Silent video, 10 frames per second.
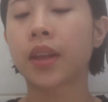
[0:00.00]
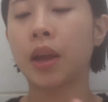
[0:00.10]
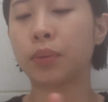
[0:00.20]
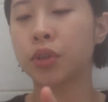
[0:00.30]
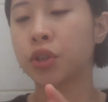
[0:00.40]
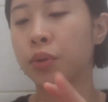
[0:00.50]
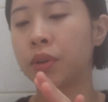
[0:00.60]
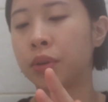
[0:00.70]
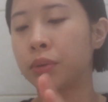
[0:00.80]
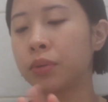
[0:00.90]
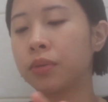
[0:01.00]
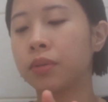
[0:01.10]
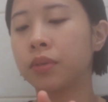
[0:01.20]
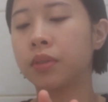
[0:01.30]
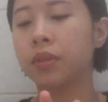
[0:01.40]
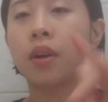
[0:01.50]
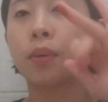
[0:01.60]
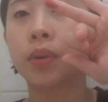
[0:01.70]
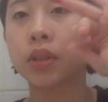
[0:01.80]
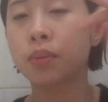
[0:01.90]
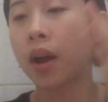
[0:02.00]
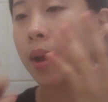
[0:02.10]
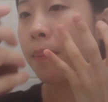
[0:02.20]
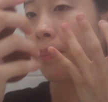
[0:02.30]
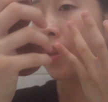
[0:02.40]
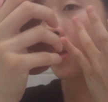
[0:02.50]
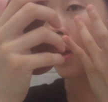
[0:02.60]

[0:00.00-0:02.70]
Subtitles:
I will show you one swipe.